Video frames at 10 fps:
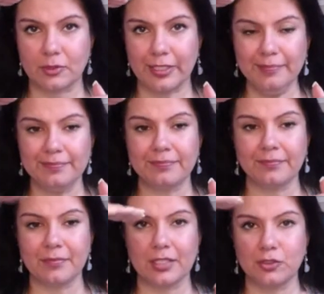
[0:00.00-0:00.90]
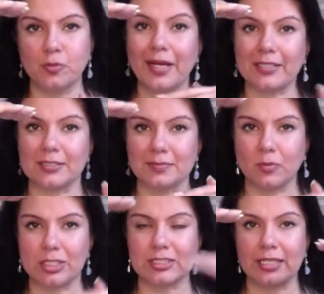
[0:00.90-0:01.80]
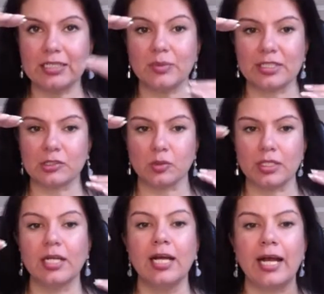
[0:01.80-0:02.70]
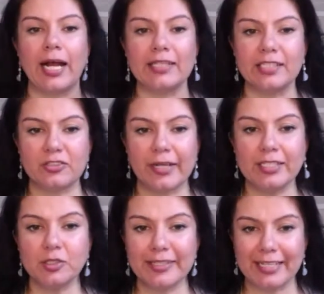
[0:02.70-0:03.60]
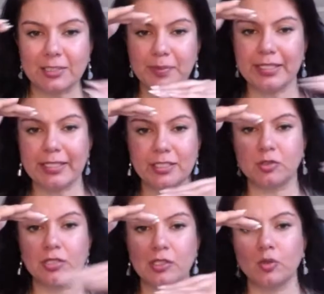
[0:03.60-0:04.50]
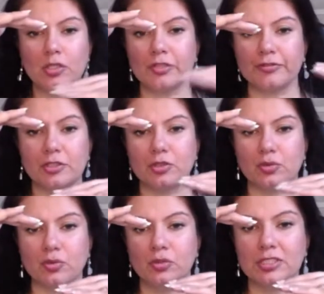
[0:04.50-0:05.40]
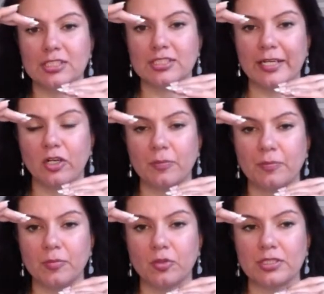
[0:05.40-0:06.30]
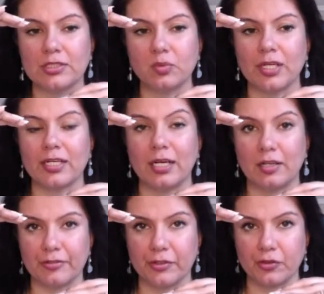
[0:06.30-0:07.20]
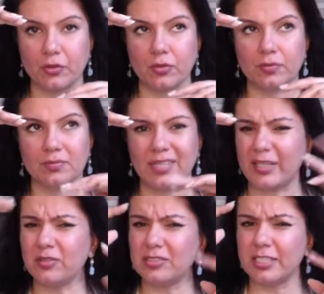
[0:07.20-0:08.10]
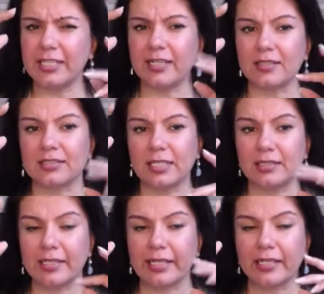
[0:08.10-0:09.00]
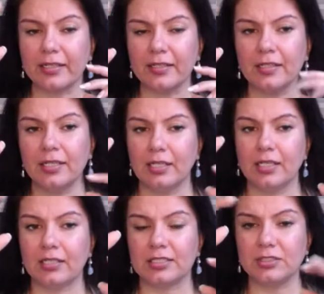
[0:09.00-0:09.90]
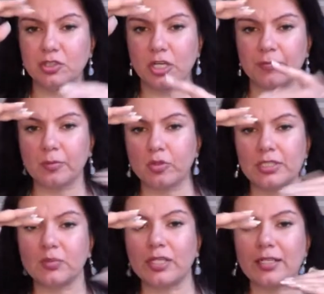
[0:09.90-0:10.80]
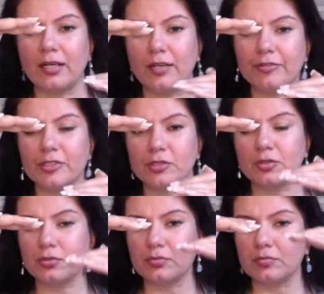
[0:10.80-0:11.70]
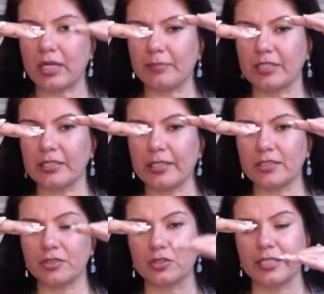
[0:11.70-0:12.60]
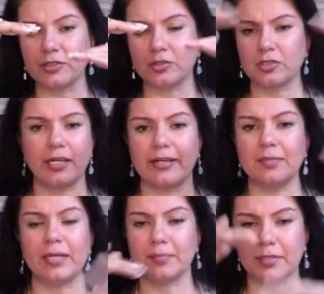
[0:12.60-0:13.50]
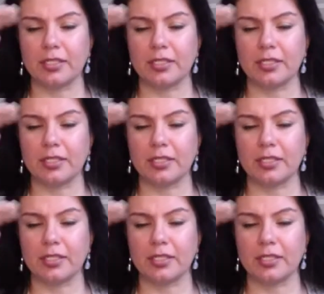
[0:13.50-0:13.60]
Okay? Two bands. One is higher, one is lower. And they're trying to get me into the lower of the two since I got promoted 1.5 years ago. I don't really understand the link here. Since you got promoted 1.5 years ago, I'm thinking they should get you to the higher band.